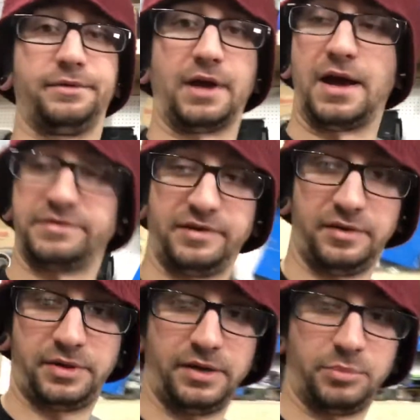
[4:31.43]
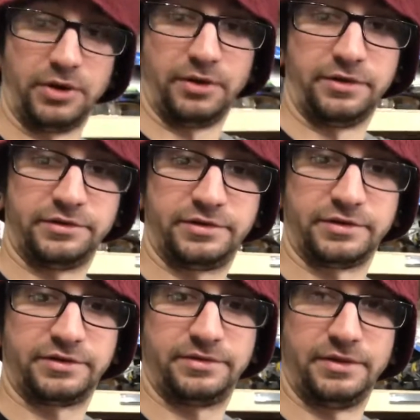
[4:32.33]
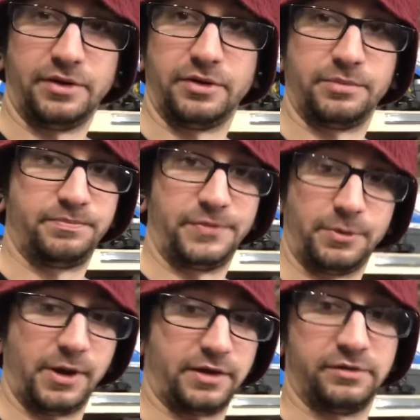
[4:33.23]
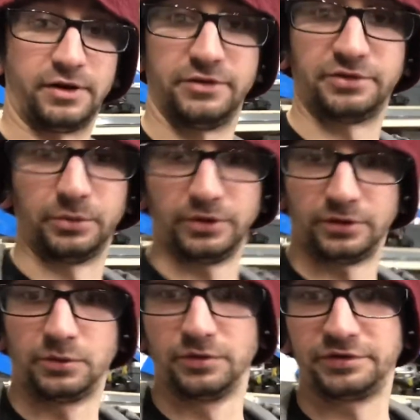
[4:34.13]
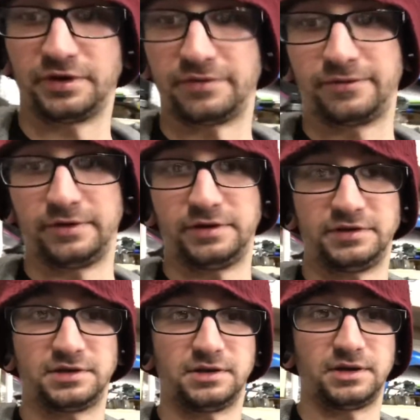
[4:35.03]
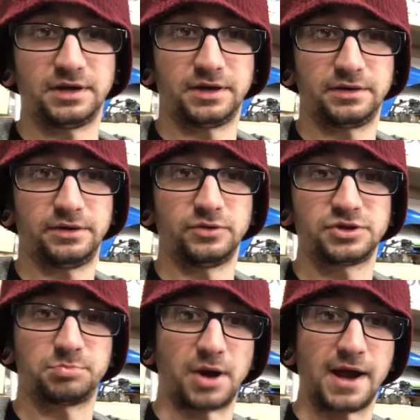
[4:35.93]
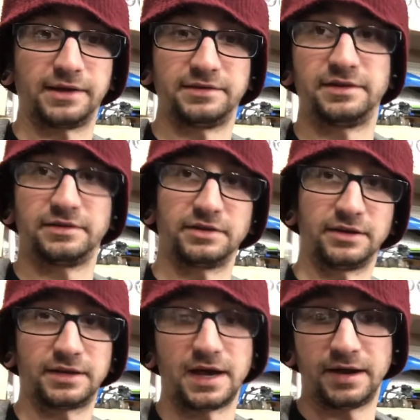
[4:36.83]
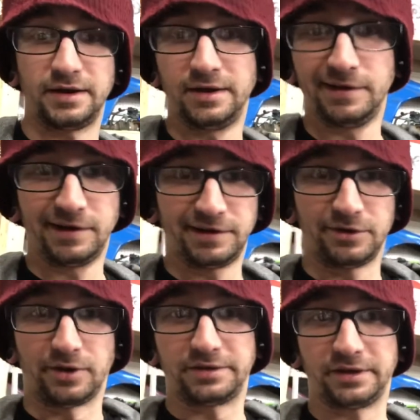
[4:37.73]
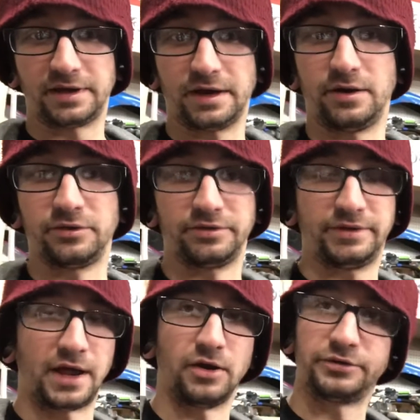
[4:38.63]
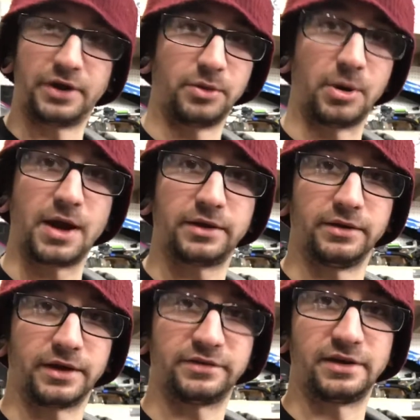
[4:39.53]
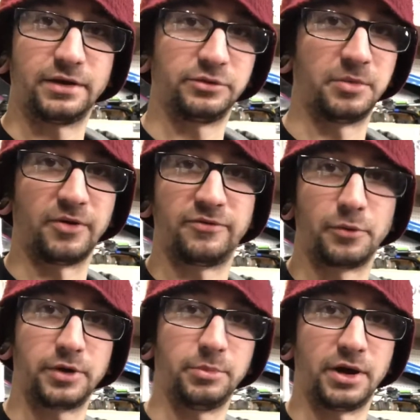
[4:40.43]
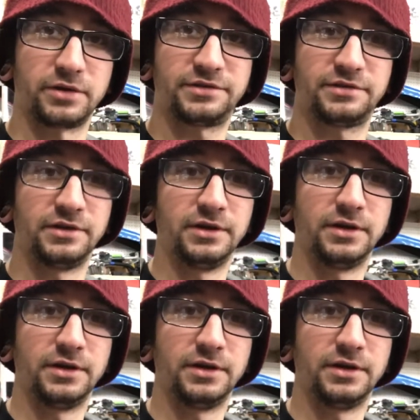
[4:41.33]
ICT Billet is just, you know, they're making tons of really cool stuff for these, and you know, just brackets, things like that. You know, I think that alternator bracket, like I said, it was about 40 bucks.